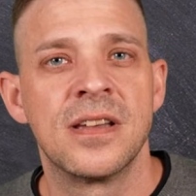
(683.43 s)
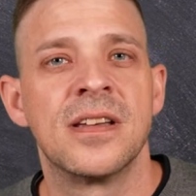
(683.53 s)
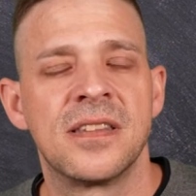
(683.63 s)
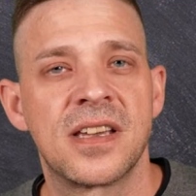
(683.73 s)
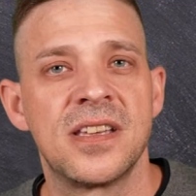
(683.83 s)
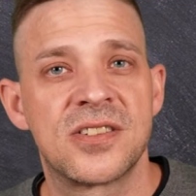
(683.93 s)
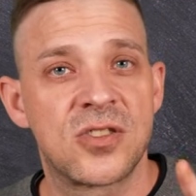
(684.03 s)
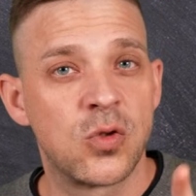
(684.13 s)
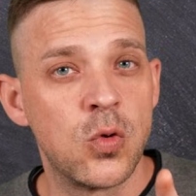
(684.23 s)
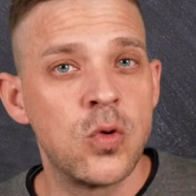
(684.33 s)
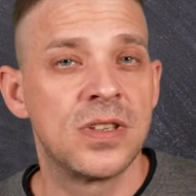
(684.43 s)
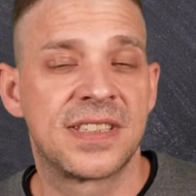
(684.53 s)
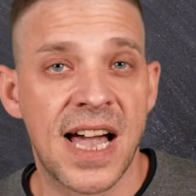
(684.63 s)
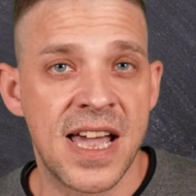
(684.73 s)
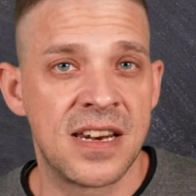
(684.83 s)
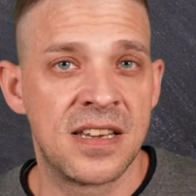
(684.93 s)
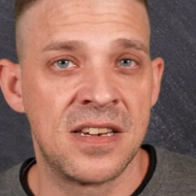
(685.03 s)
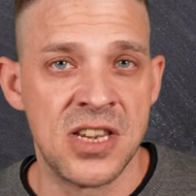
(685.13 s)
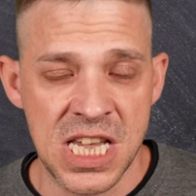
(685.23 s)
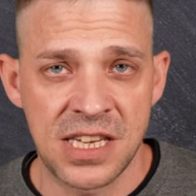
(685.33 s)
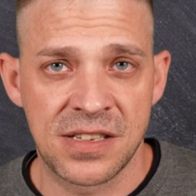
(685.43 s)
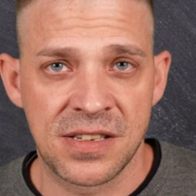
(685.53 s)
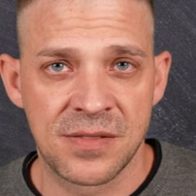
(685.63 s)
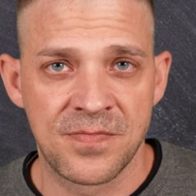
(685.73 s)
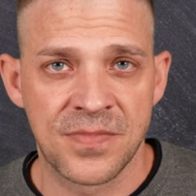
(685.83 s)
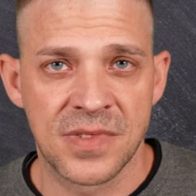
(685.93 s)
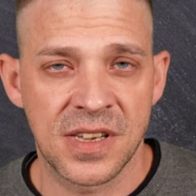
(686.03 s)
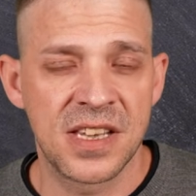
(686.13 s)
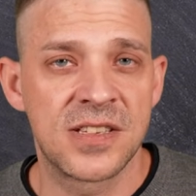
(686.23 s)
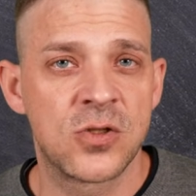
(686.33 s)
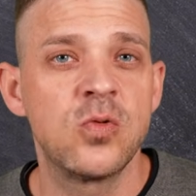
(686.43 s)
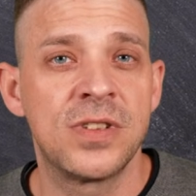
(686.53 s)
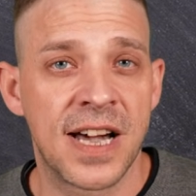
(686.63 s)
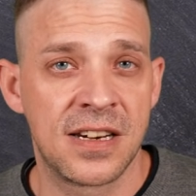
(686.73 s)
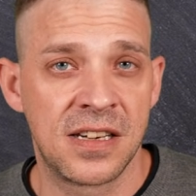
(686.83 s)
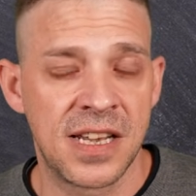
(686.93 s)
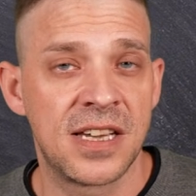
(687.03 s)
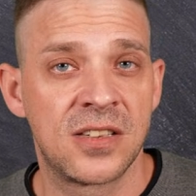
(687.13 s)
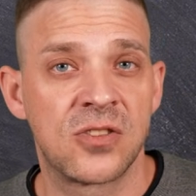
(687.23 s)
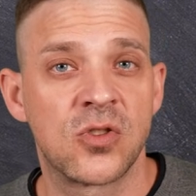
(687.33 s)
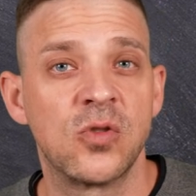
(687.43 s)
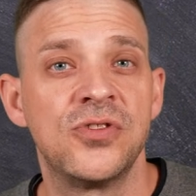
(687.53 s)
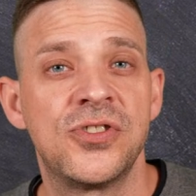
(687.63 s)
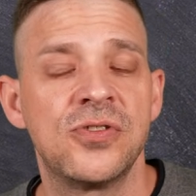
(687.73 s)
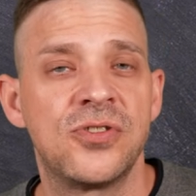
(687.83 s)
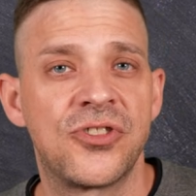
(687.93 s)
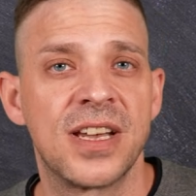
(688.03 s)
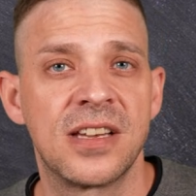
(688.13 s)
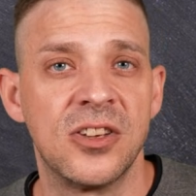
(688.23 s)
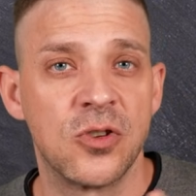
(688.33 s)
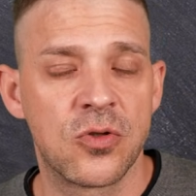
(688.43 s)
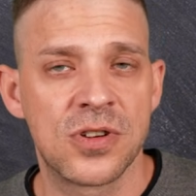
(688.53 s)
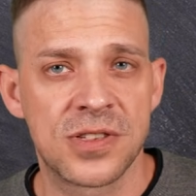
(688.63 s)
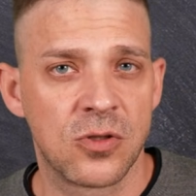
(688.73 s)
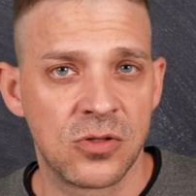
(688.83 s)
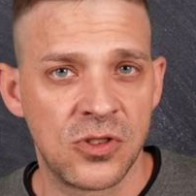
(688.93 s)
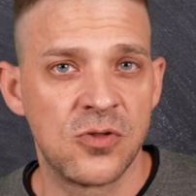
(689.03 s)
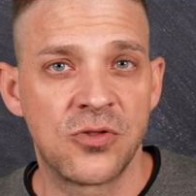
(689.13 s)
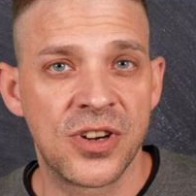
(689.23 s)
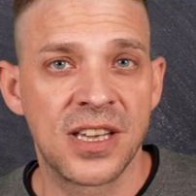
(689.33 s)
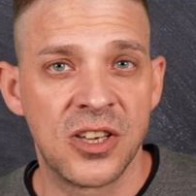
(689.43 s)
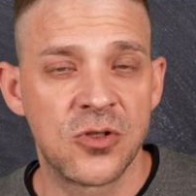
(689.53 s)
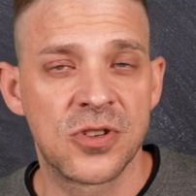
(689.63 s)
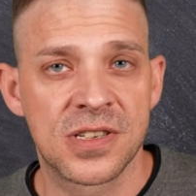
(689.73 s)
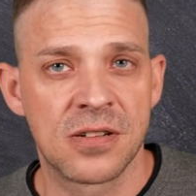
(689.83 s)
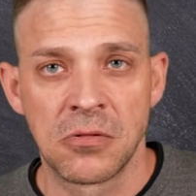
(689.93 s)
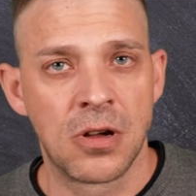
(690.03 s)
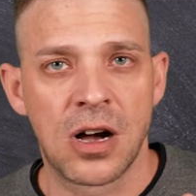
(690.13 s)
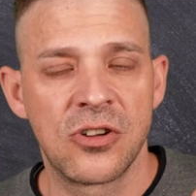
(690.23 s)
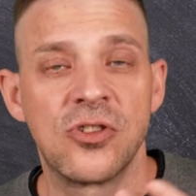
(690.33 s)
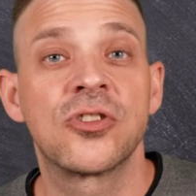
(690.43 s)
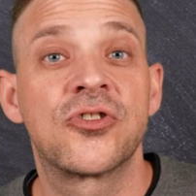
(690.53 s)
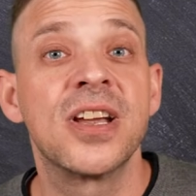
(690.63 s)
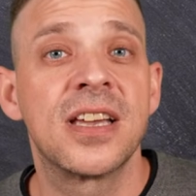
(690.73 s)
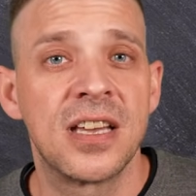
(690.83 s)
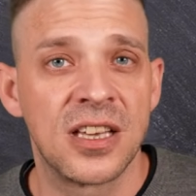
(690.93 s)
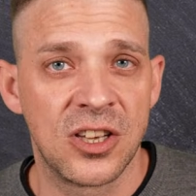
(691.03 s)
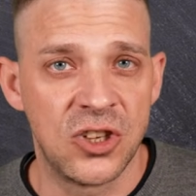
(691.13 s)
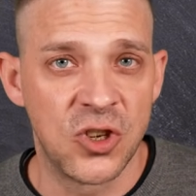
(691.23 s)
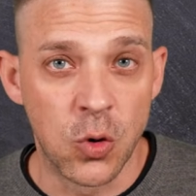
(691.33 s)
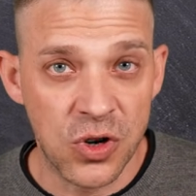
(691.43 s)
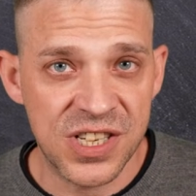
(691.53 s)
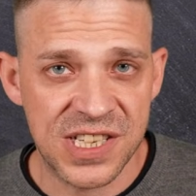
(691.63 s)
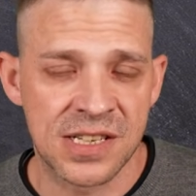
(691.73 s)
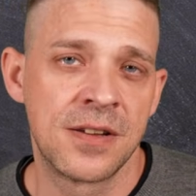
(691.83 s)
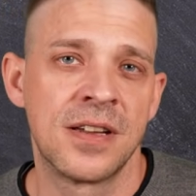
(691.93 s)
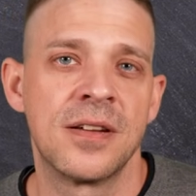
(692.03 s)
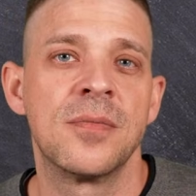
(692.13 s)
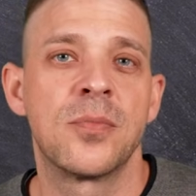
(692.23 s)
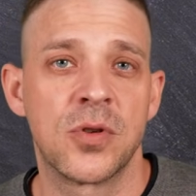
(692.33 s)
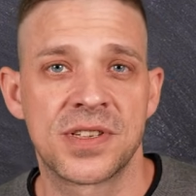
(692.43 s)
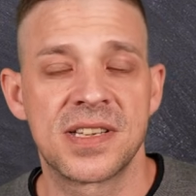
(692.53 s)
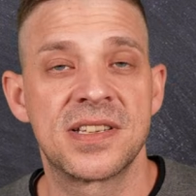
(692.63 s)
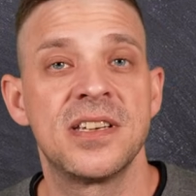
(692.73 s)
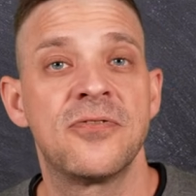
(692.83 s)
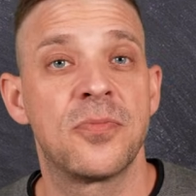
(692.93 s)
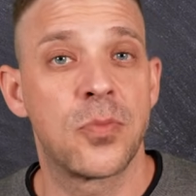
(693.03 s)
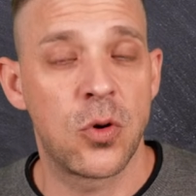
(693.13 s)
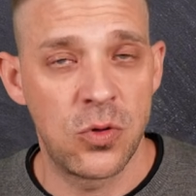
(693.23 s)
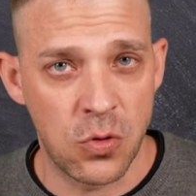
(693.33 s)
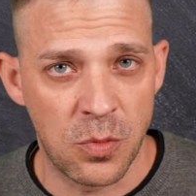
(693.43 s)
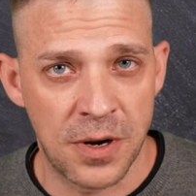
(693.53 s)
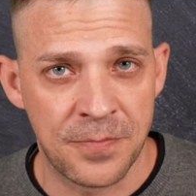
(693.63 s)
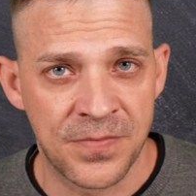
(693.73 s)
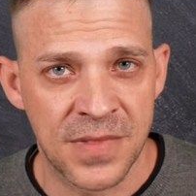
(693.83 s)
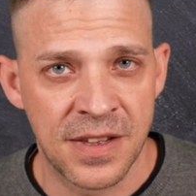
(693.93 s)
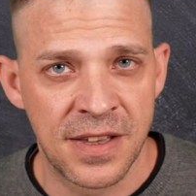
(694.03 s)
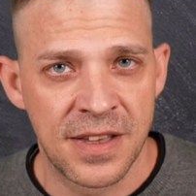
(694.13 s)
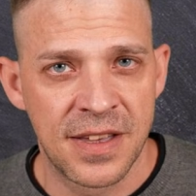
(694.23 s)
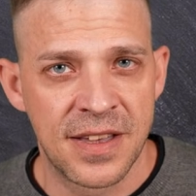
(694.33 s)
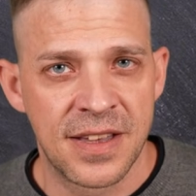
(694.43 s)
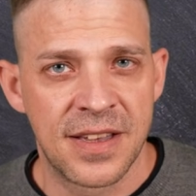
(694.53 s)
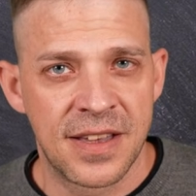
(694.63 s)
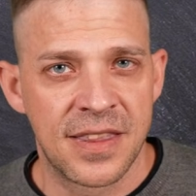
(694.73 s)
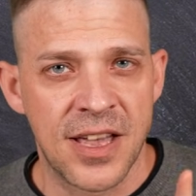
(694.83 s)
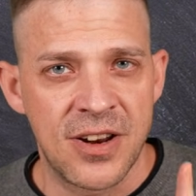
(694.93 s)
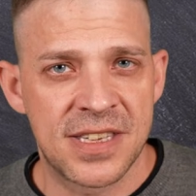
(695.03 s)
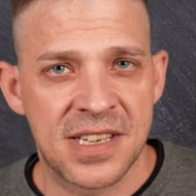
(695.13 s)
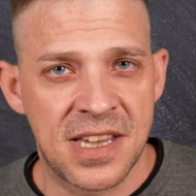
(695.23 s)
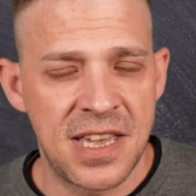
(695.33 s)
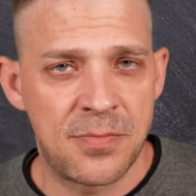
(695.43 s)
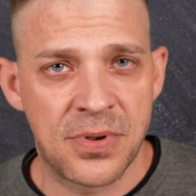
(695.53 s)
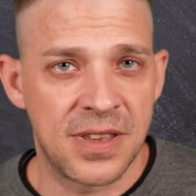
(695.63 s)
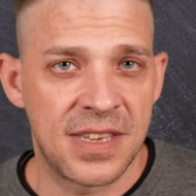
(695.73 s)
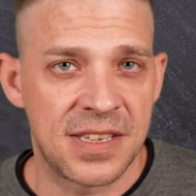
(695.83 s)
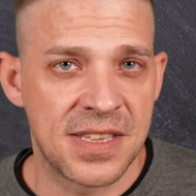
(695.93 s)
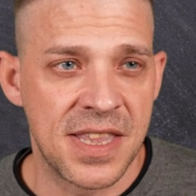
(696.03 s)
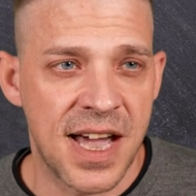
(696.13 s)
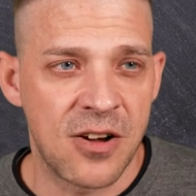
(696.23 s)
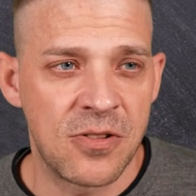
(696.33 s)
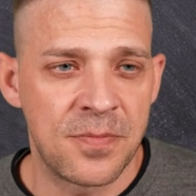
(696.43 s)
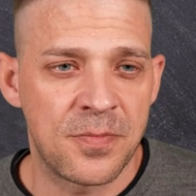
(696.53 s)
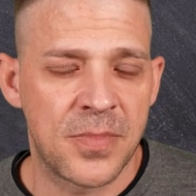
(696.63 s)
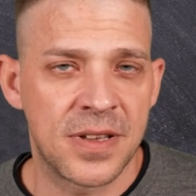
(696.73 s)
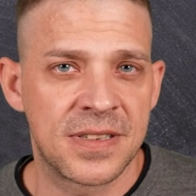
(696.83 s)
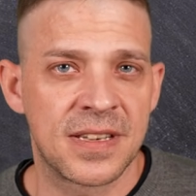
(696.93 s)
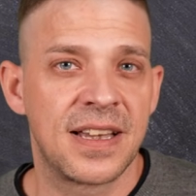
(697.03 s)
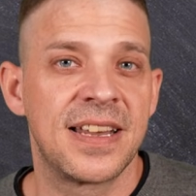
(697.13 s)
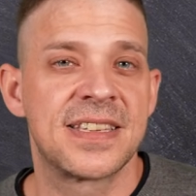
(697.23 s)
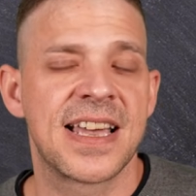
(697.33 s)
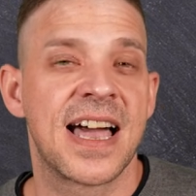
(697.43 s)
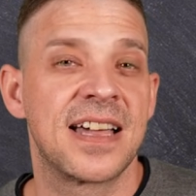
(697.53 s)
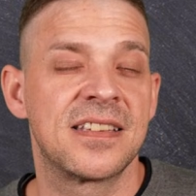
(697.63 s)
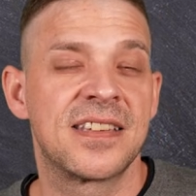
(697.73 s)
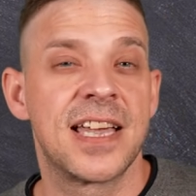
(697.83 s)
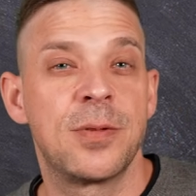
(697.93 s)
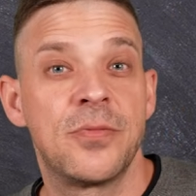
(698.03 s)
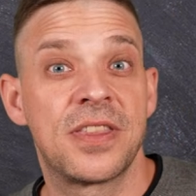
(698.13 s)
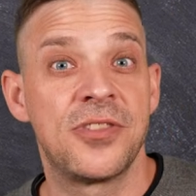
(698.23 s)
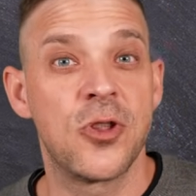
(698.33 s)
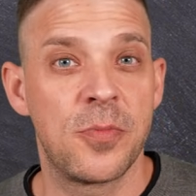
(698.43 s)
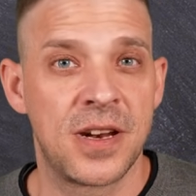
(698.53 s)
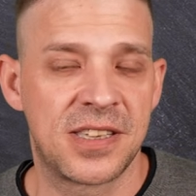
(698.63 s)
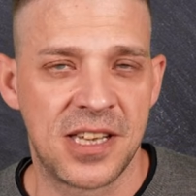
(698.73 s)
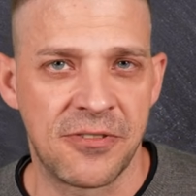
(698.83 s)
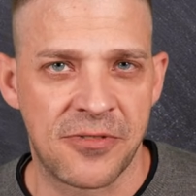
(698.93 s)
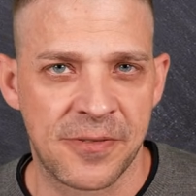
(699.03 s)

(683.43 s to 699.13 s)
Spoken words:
Trinkst du deinen nicht? Trinkst du deinen nicht? Don't you drink yours? Or you drink yours? Are you not drinking yours? Possessive pronomen. Now let's keep this noun, but let's add a table with nominative.